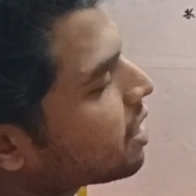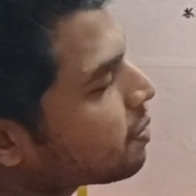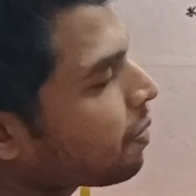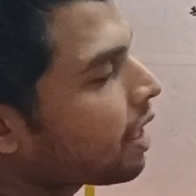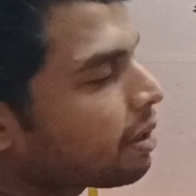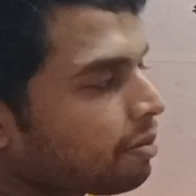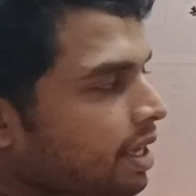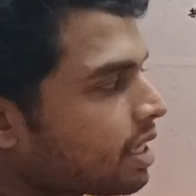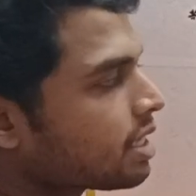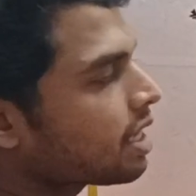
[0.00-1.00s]
this part
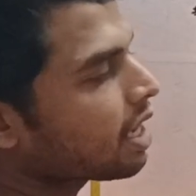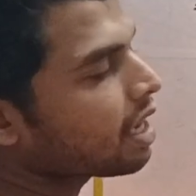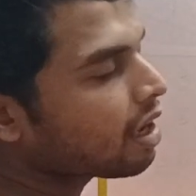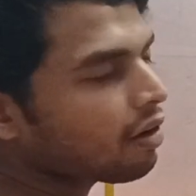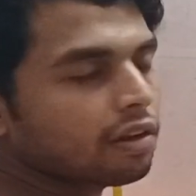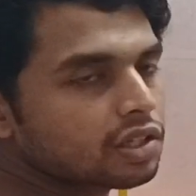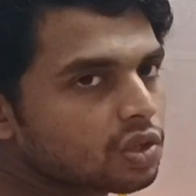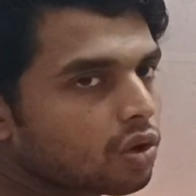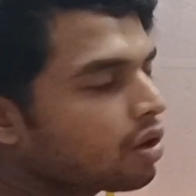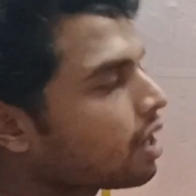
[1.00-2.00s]
meets, here
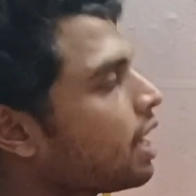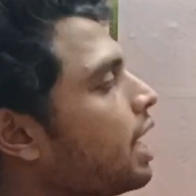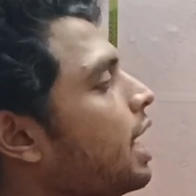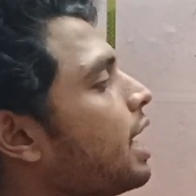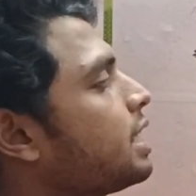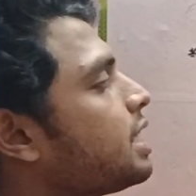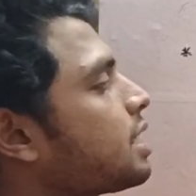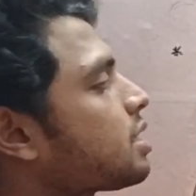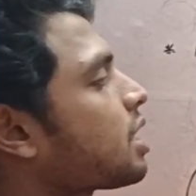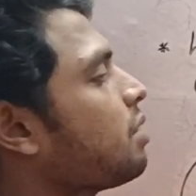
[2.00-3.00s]
also a
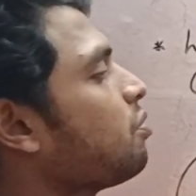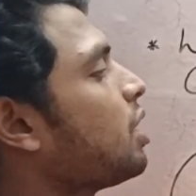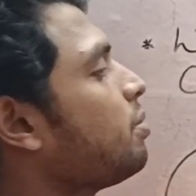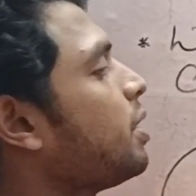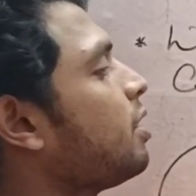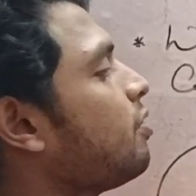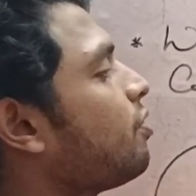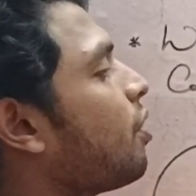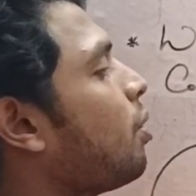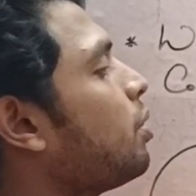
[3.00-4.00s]
jet stream will be
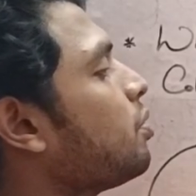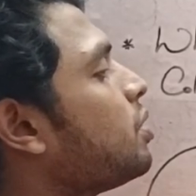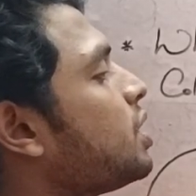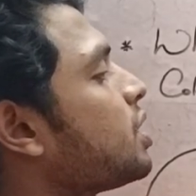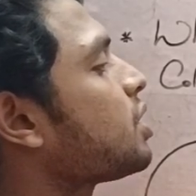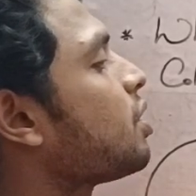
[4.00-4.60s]
formed which is